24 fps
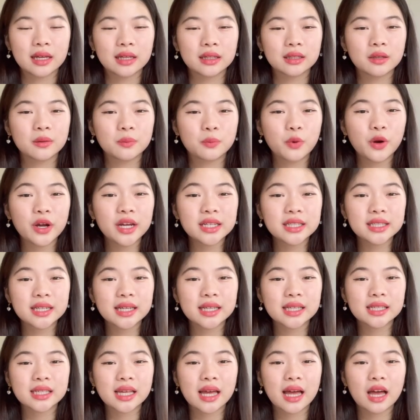The
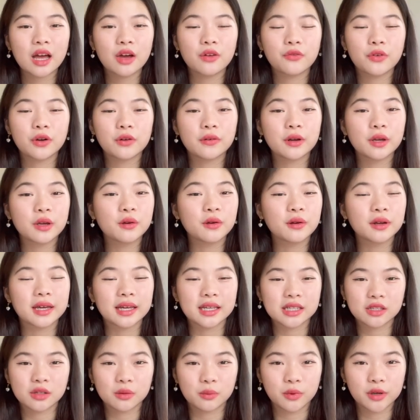branches have very good
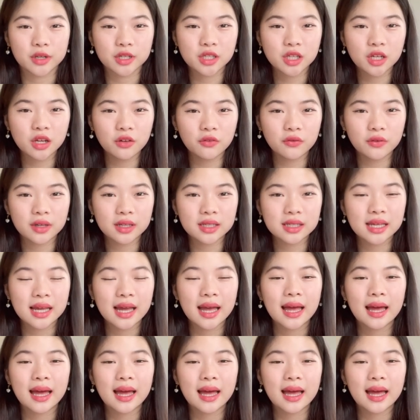customer service